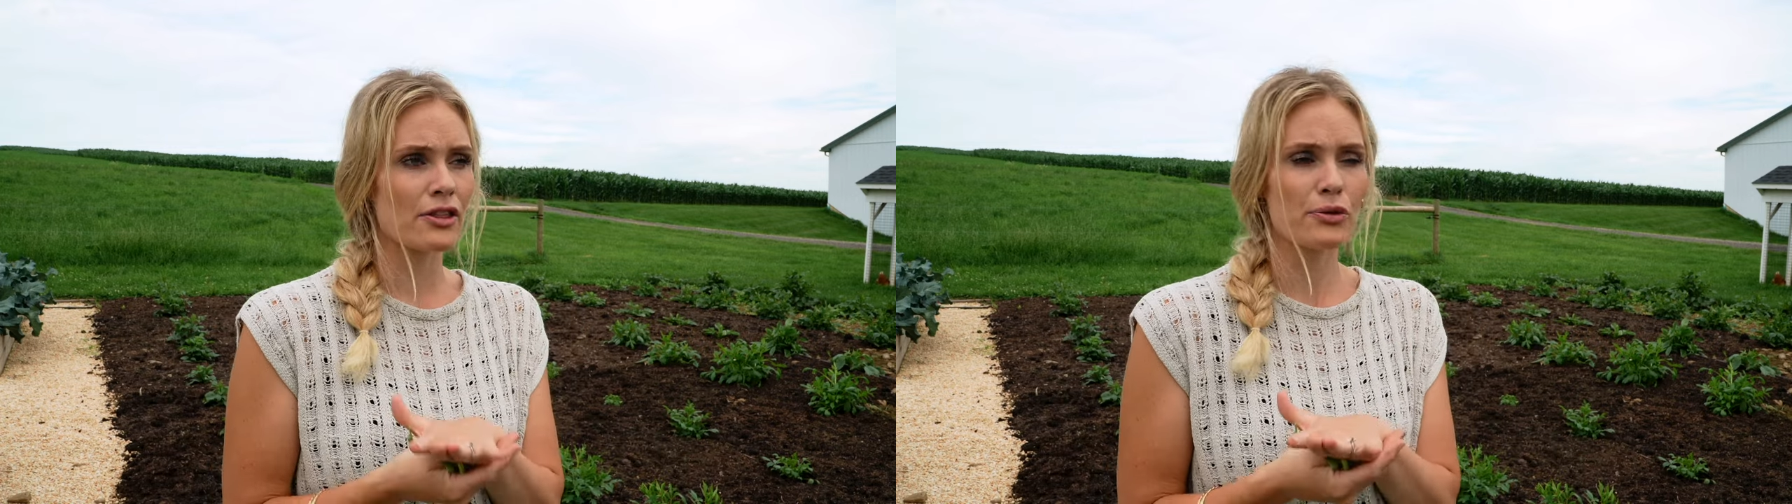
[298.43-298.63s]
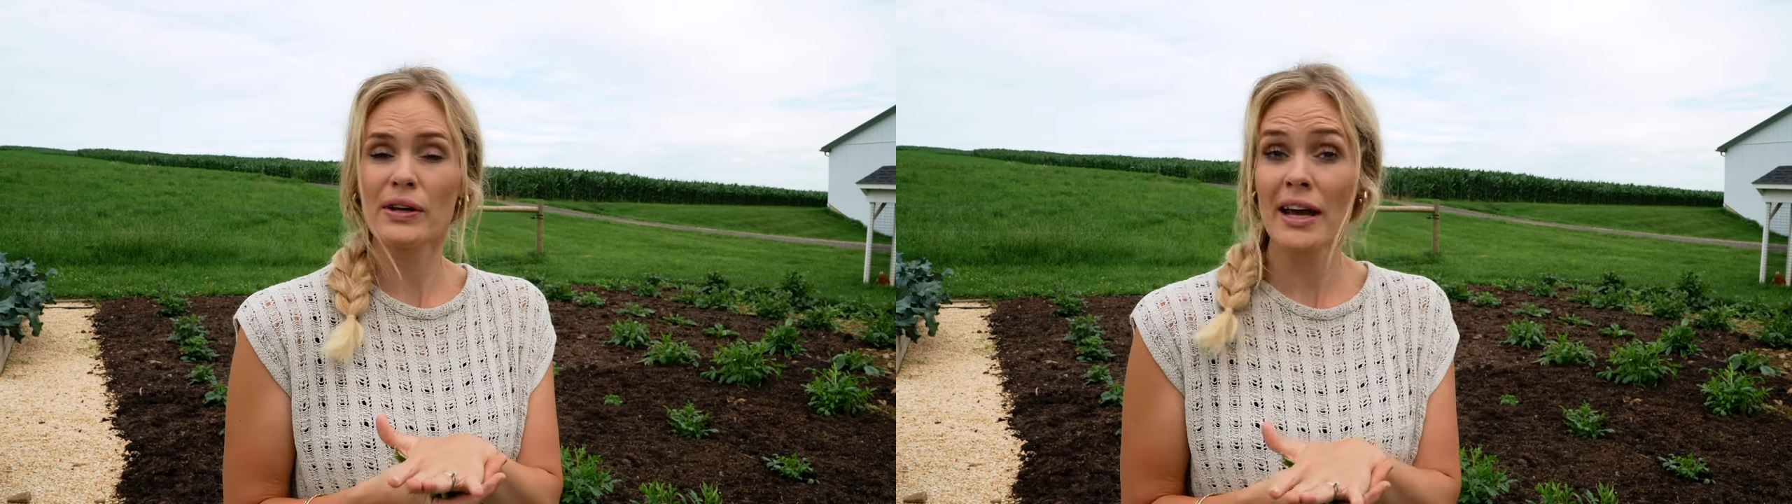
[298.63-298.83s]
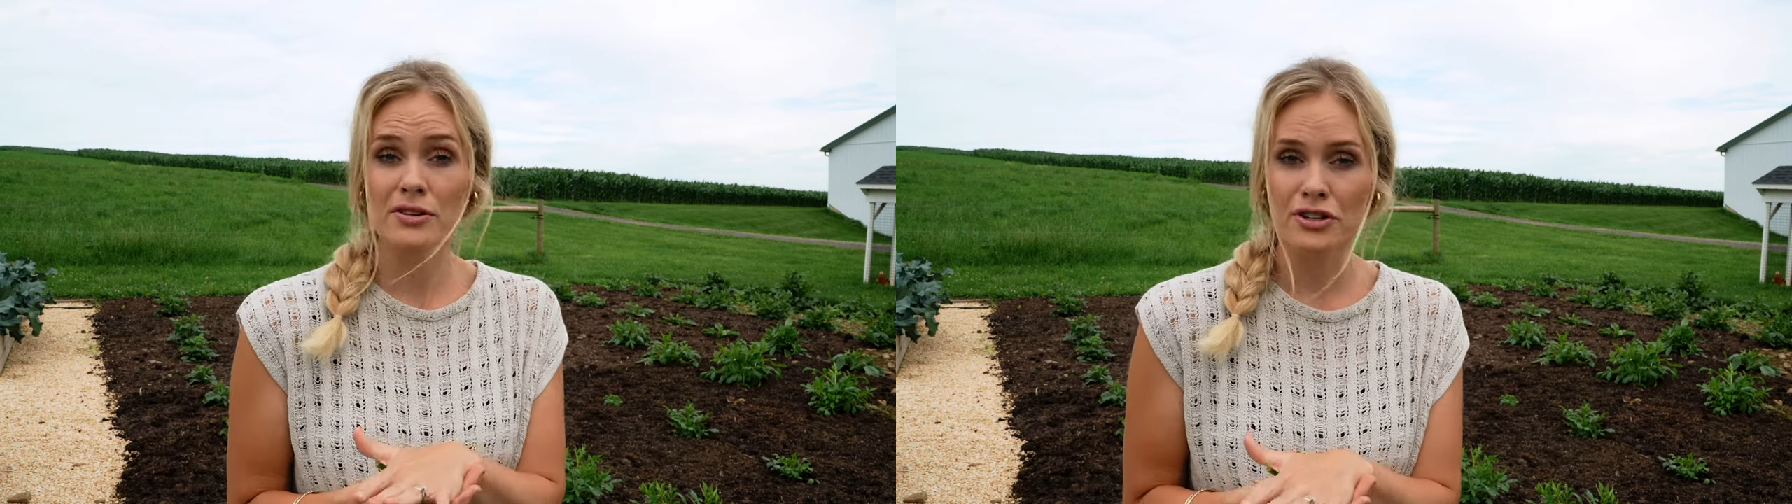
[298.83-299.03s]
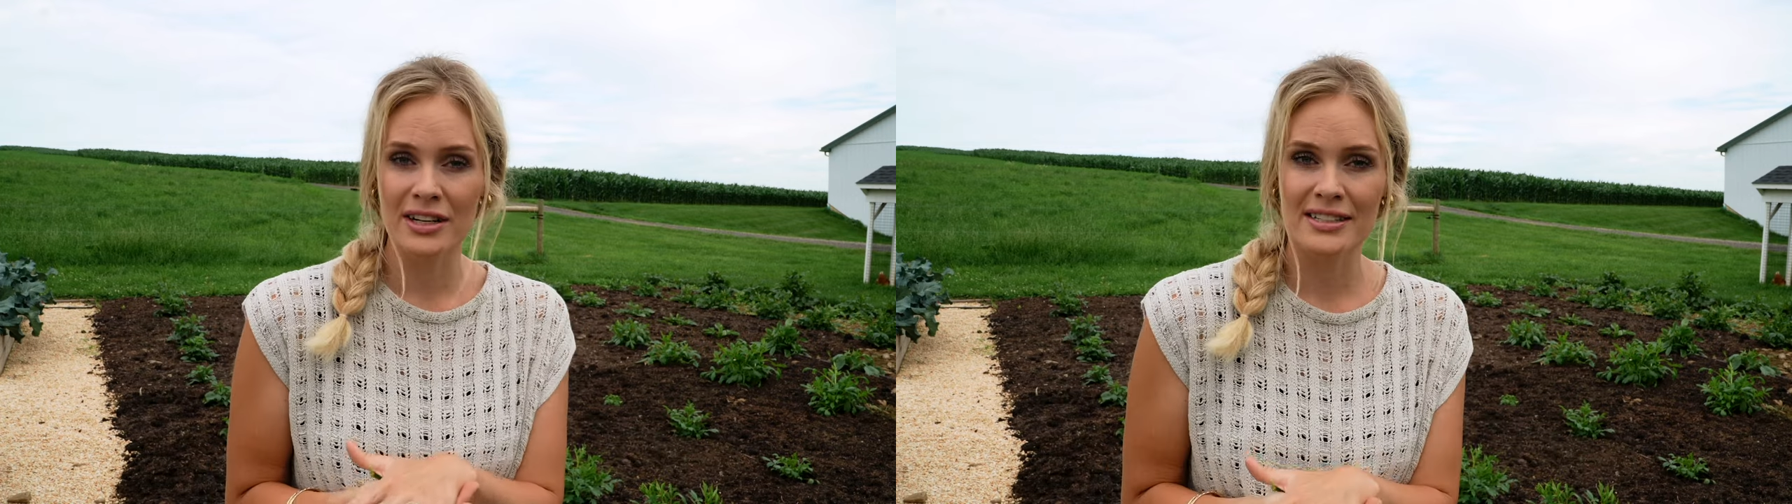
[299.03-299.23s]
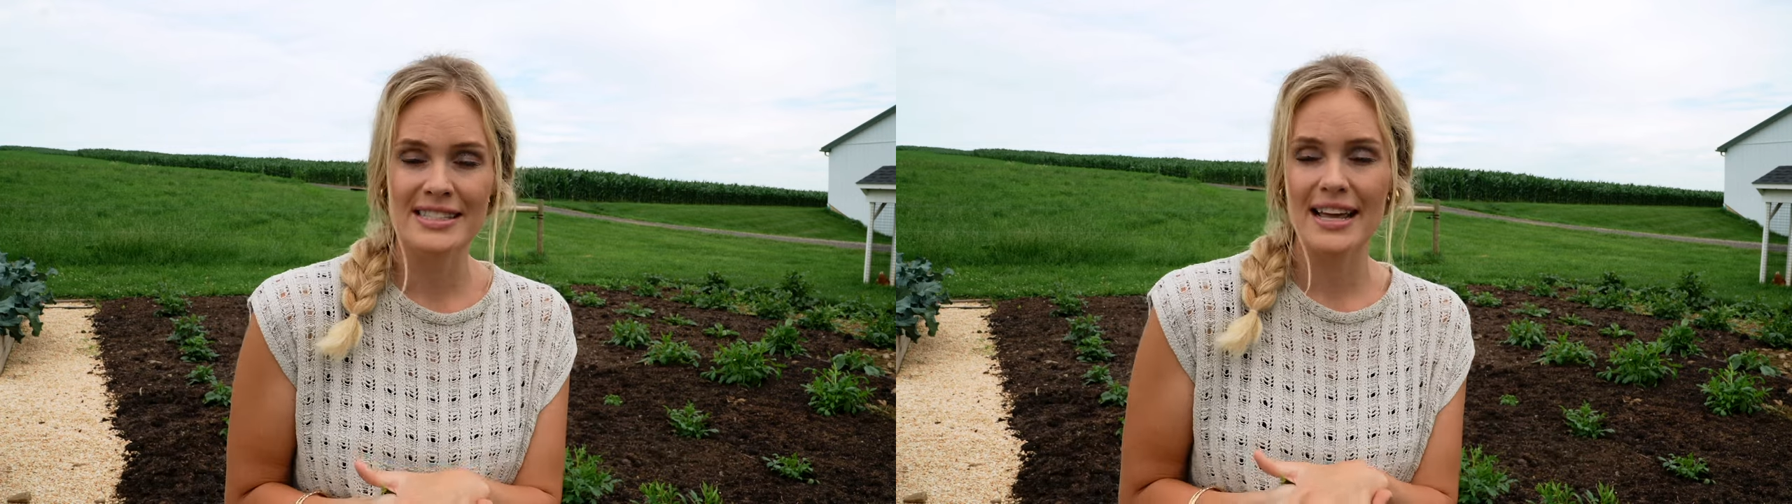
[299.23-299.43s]
300
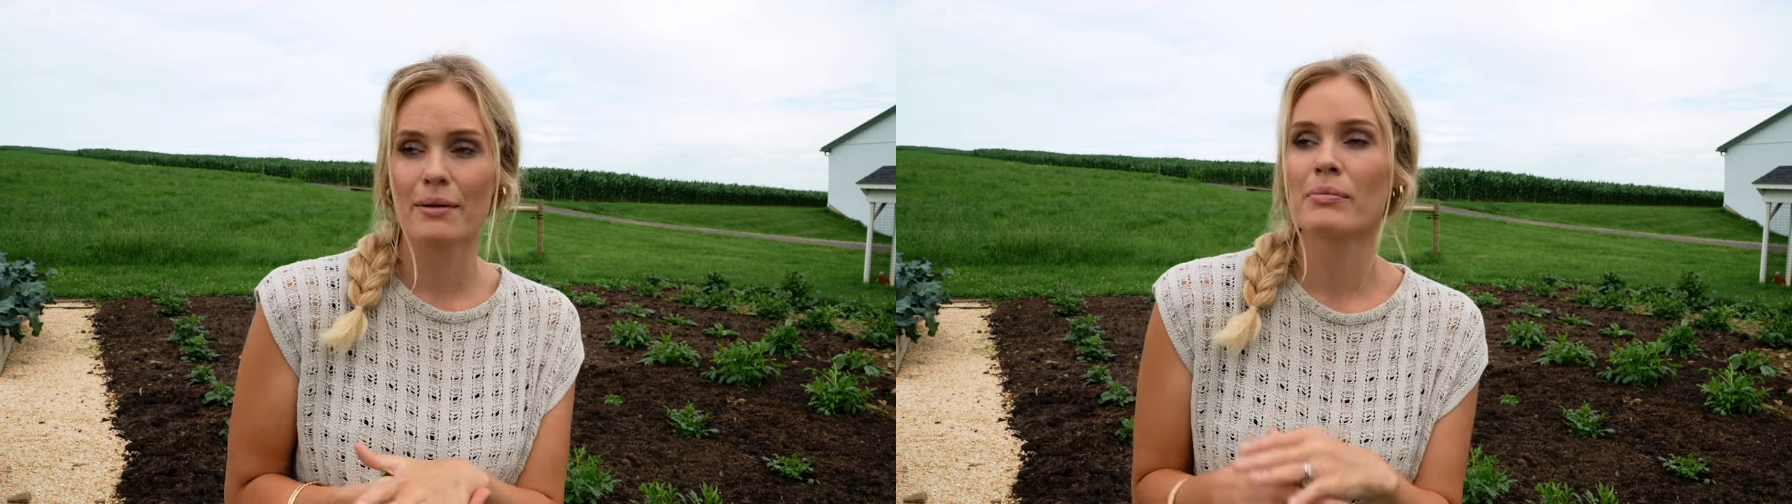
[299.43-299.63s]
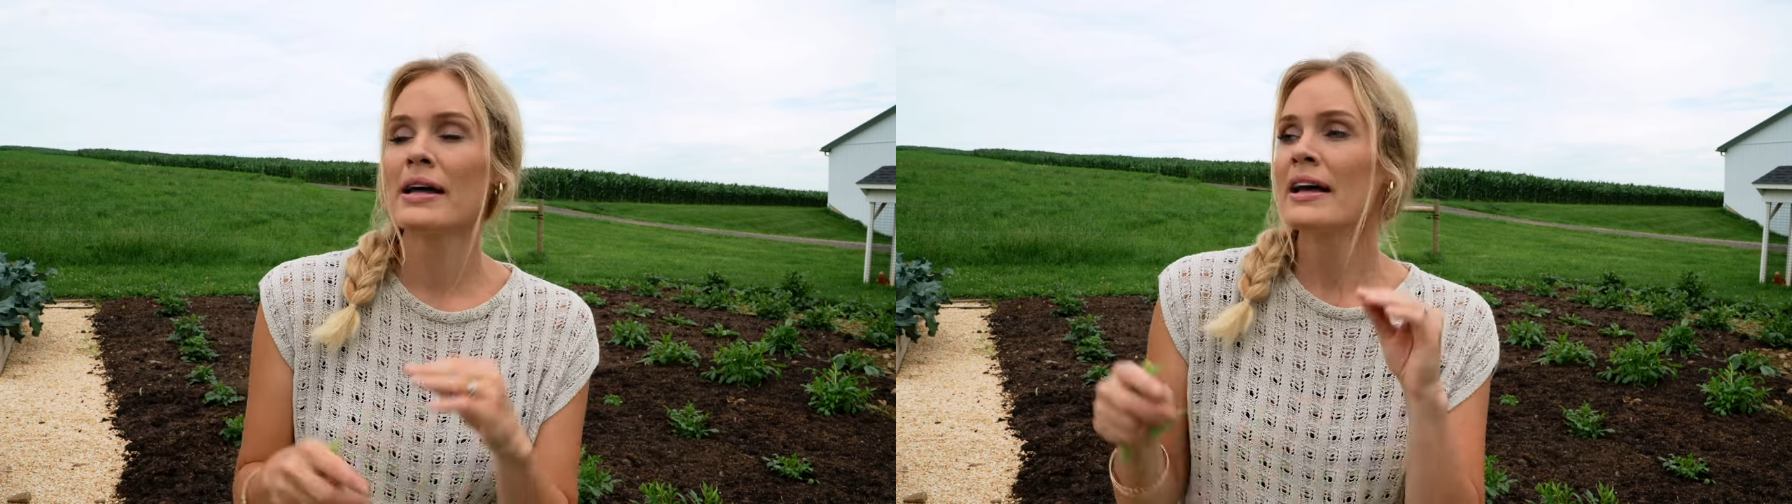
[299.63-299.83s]
and some,